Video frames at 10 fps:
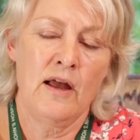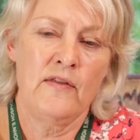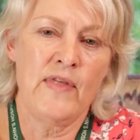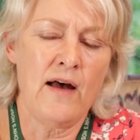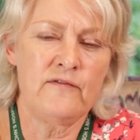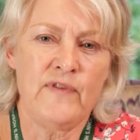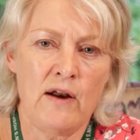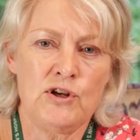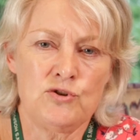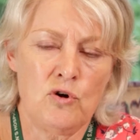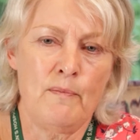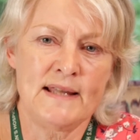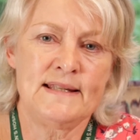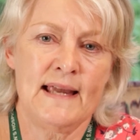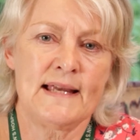That very
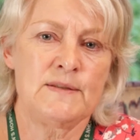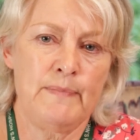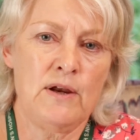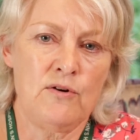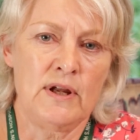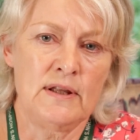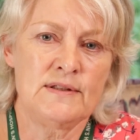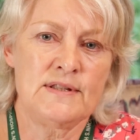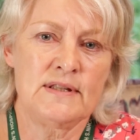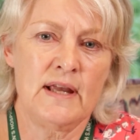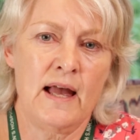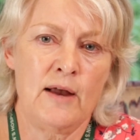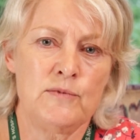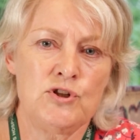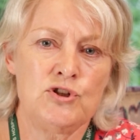traumatic experience
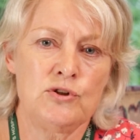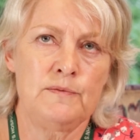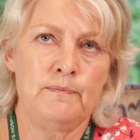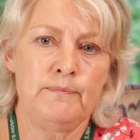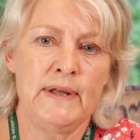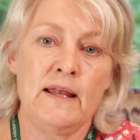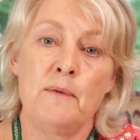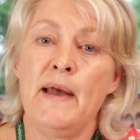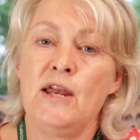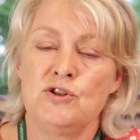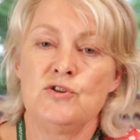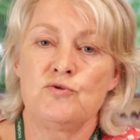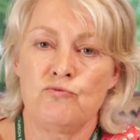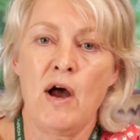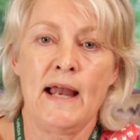should be a
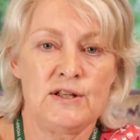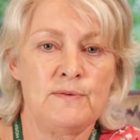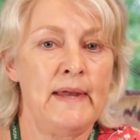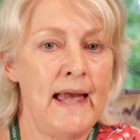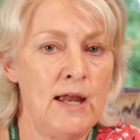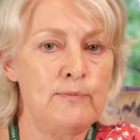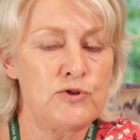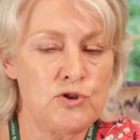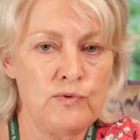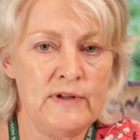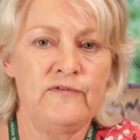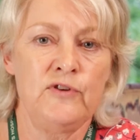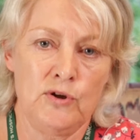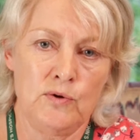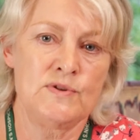patient's right to be able to
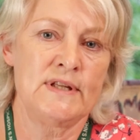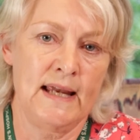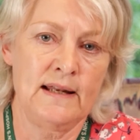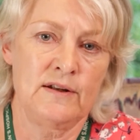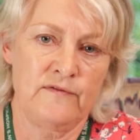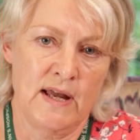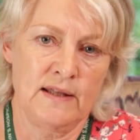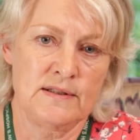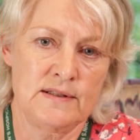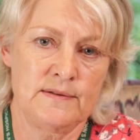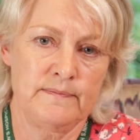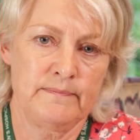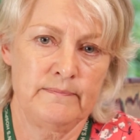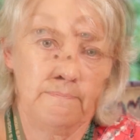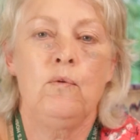refuse in advance.
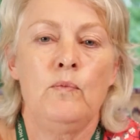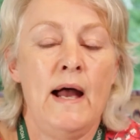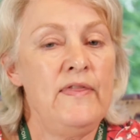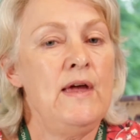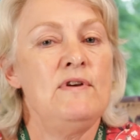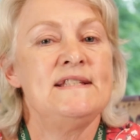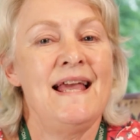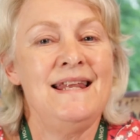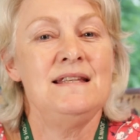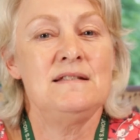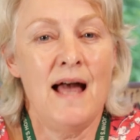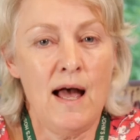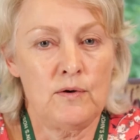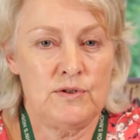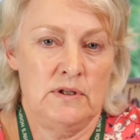Where there is any
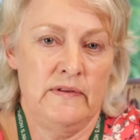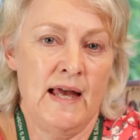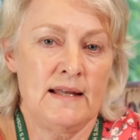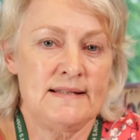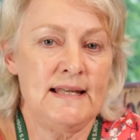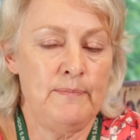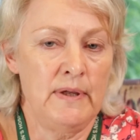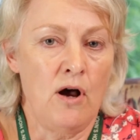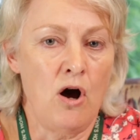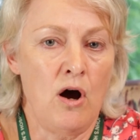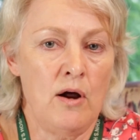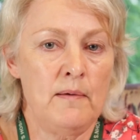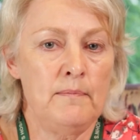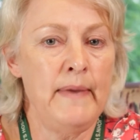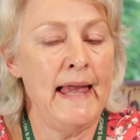doubt that
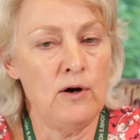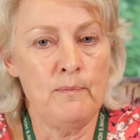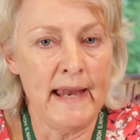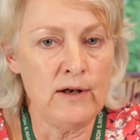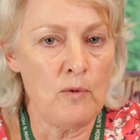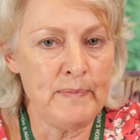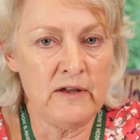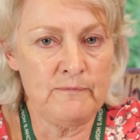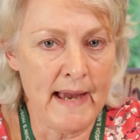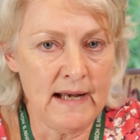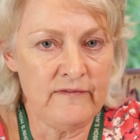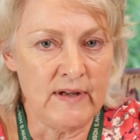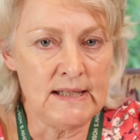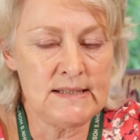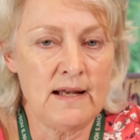CPR may or may not be of
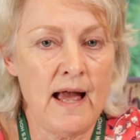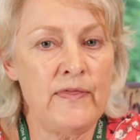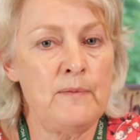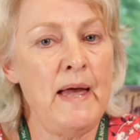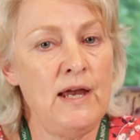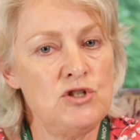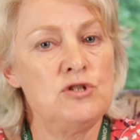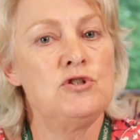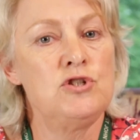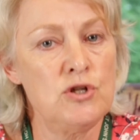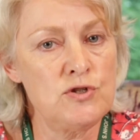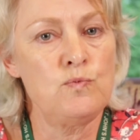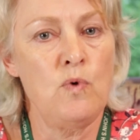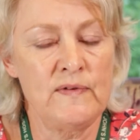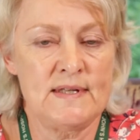benefit and the patient does
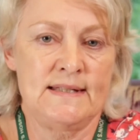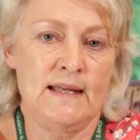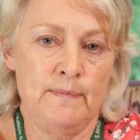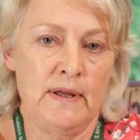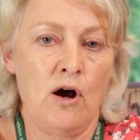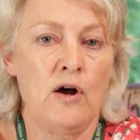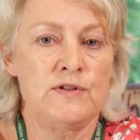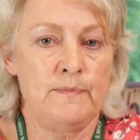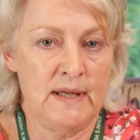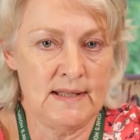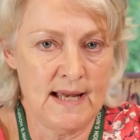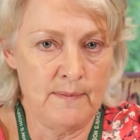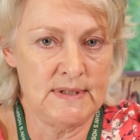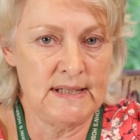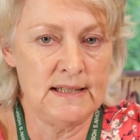want CPR to be
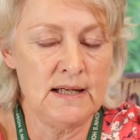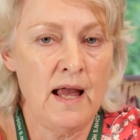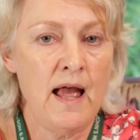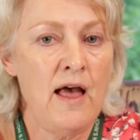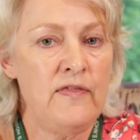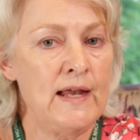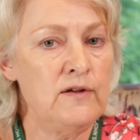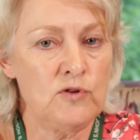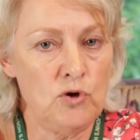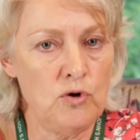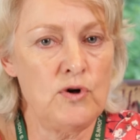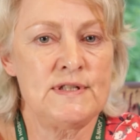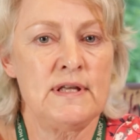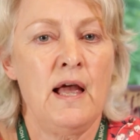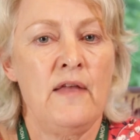attempted, then of
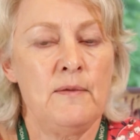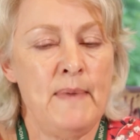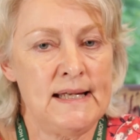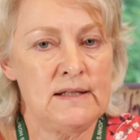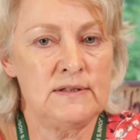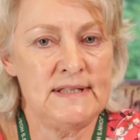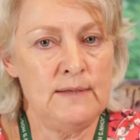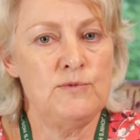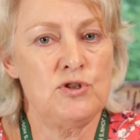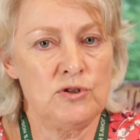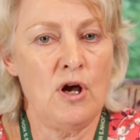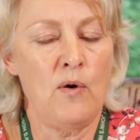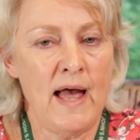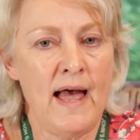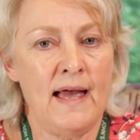course the medical team should go
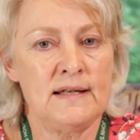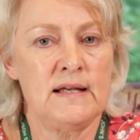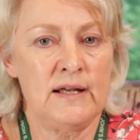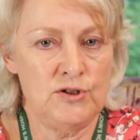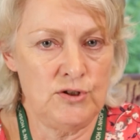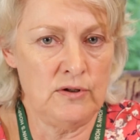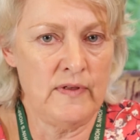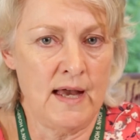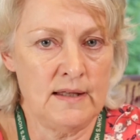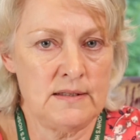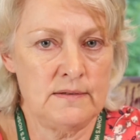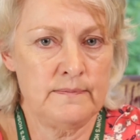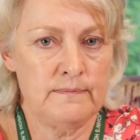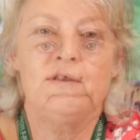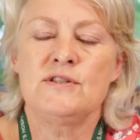ahead and do that.
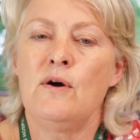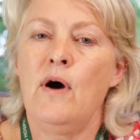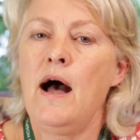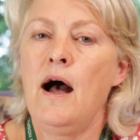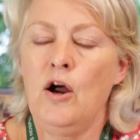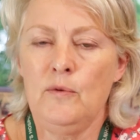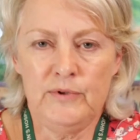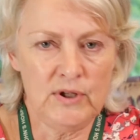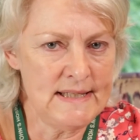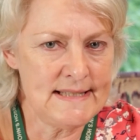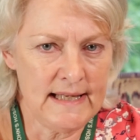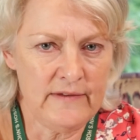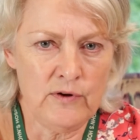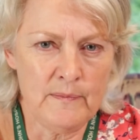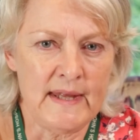So I hope you can see
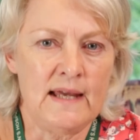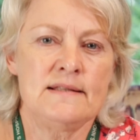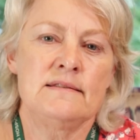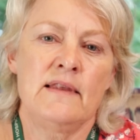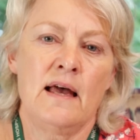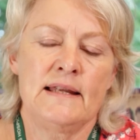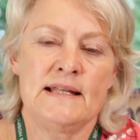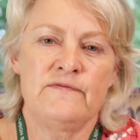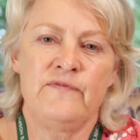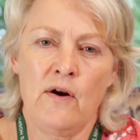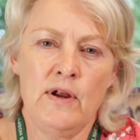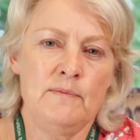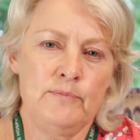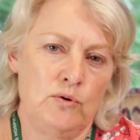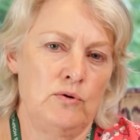from this that it's very
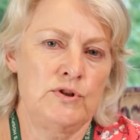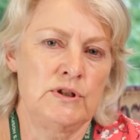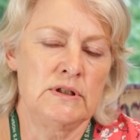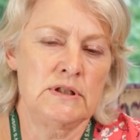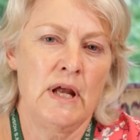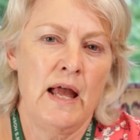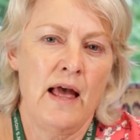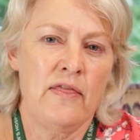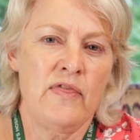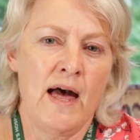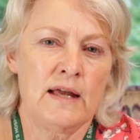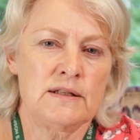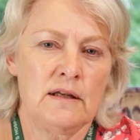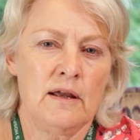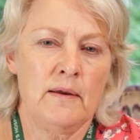important
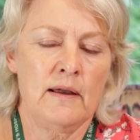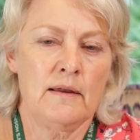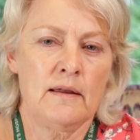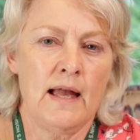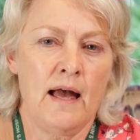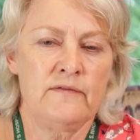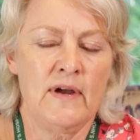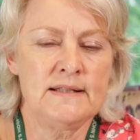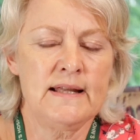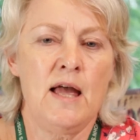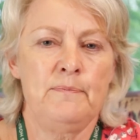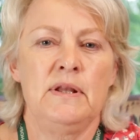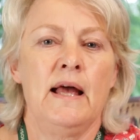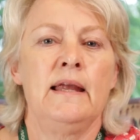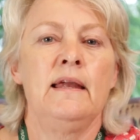that advanced care
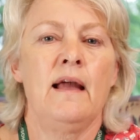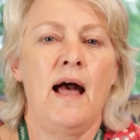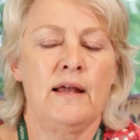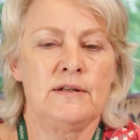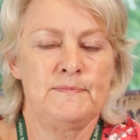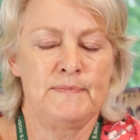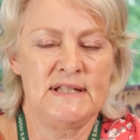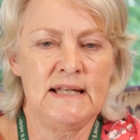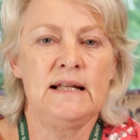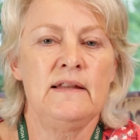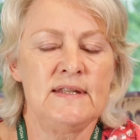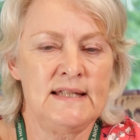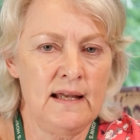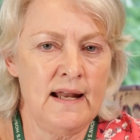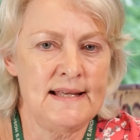planning and particularly the
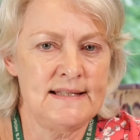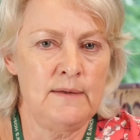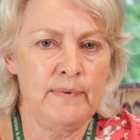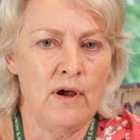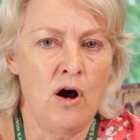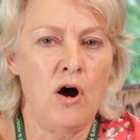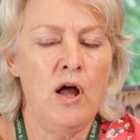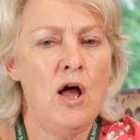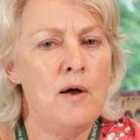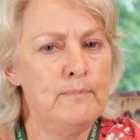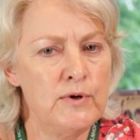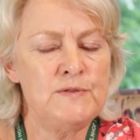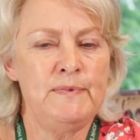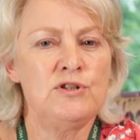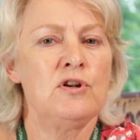DNA CPR
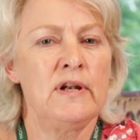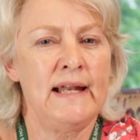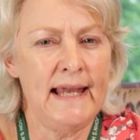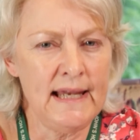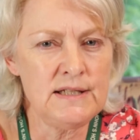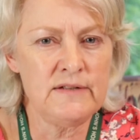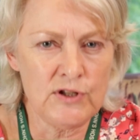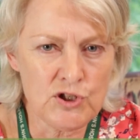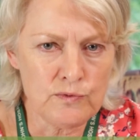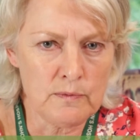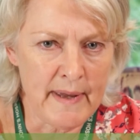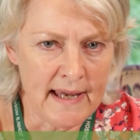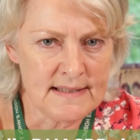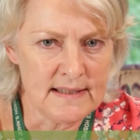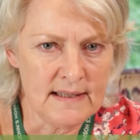must be done on an individual
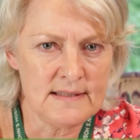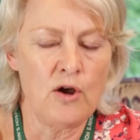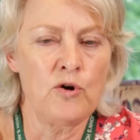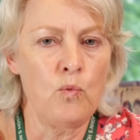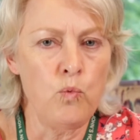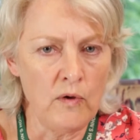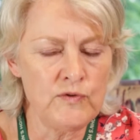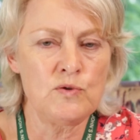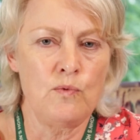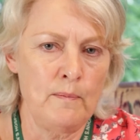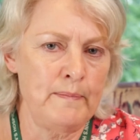basis, on a one-to-one